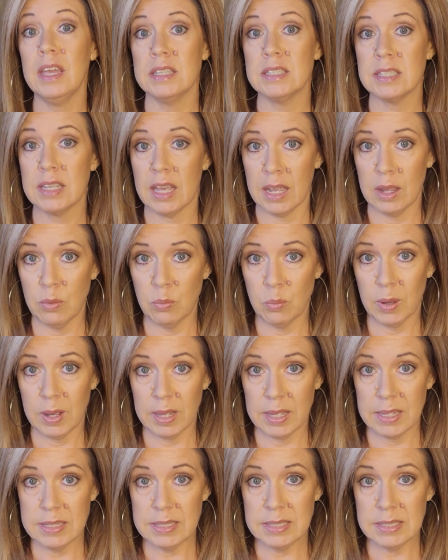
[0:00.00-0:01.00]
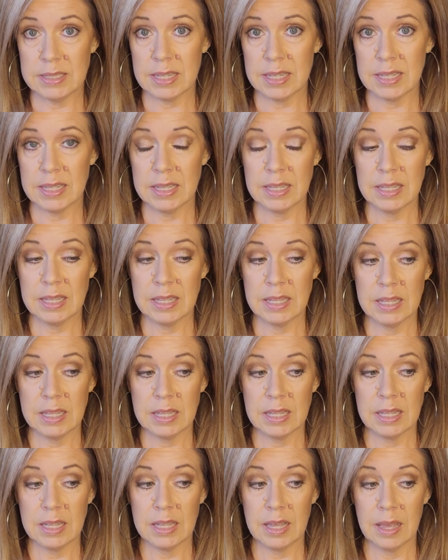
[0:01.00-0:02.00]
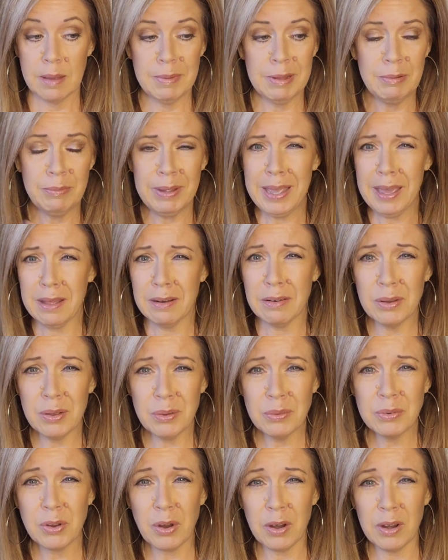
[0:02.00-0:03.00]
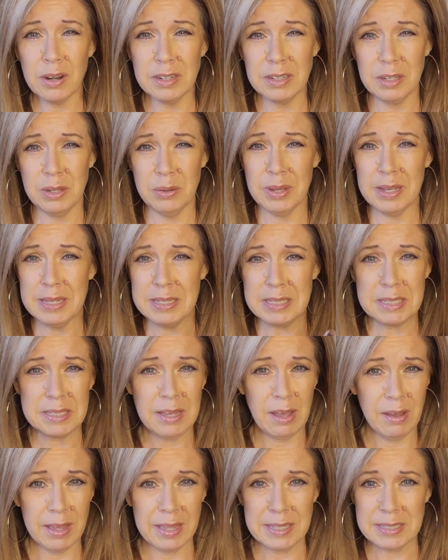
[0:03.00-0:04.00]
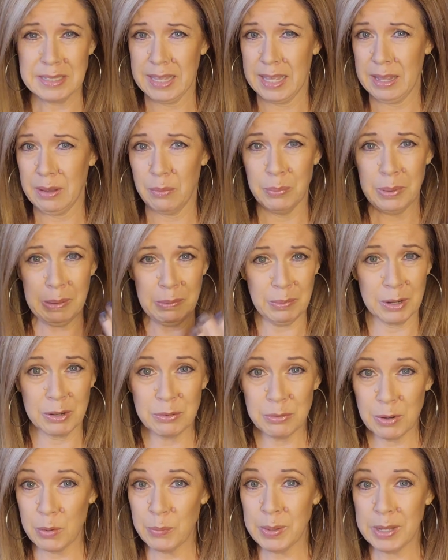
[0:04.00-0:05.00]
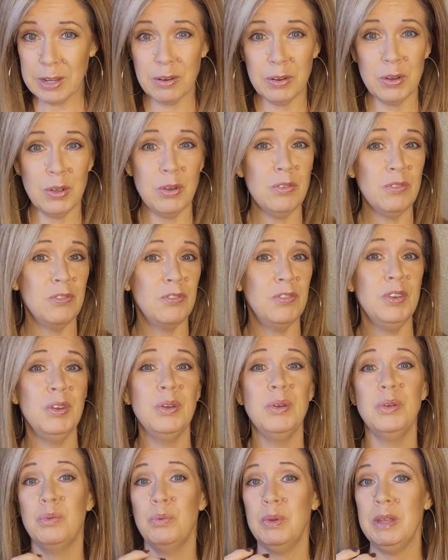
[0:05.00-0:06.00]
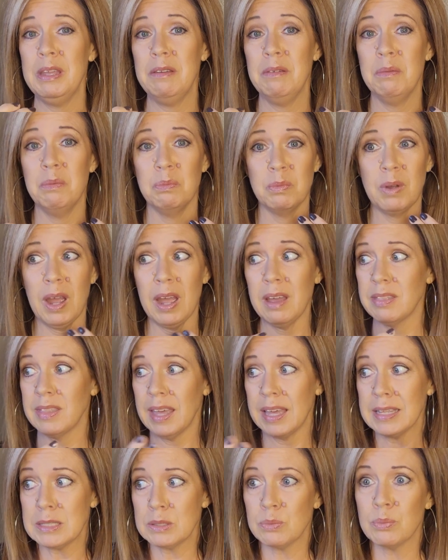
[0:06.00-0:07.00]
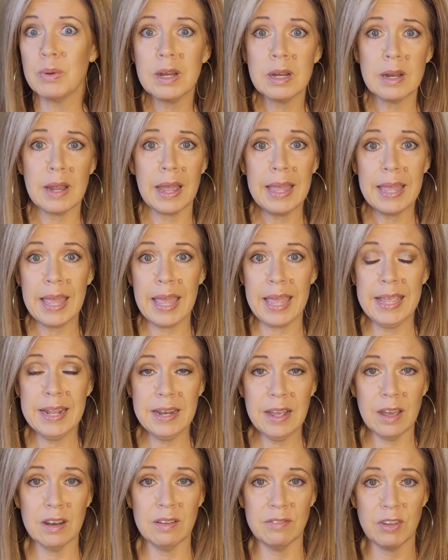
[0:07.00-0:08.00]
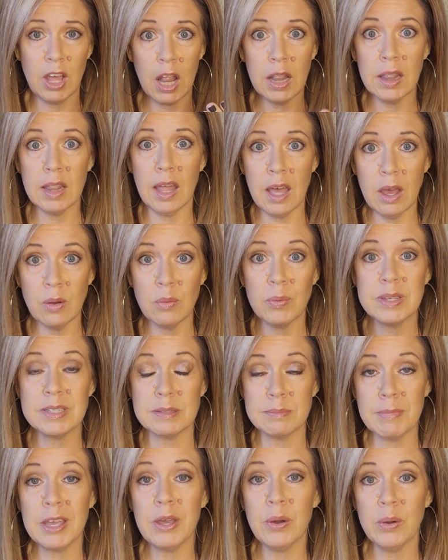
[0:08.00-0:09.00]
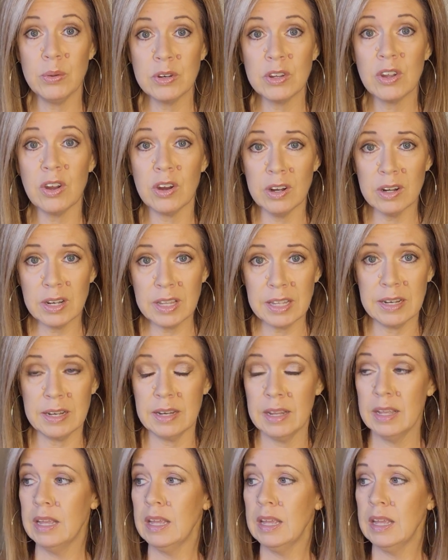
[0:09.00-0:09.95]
as I was. I mean, we had our own garden. You guys saw us, like, we were growing our own food. That's where I ate out of. A lot was my own garden.